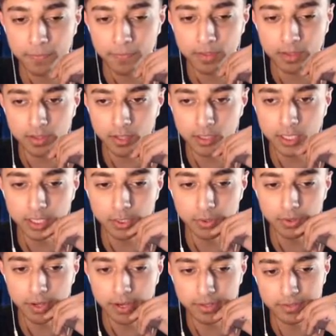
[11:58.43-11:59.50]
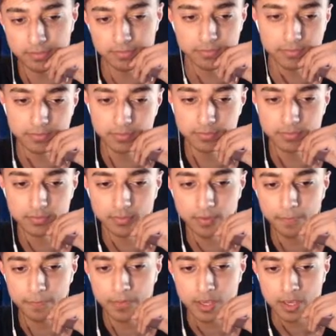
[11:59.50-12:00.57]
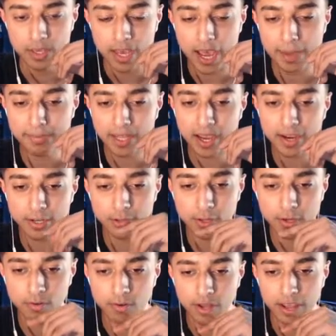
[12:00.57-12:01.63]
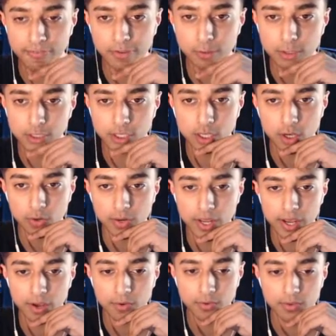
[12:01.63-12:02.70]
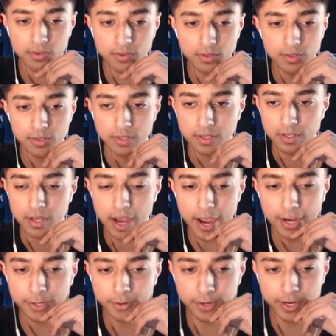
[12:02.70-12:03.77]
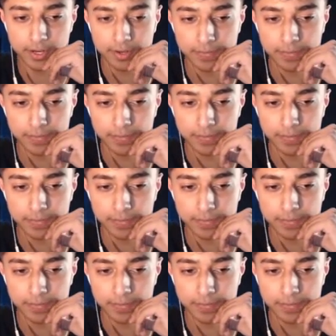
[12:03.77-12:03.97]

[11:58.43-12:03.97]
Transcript: Lucky you then. I'm tired though. I think we should go now. I agree.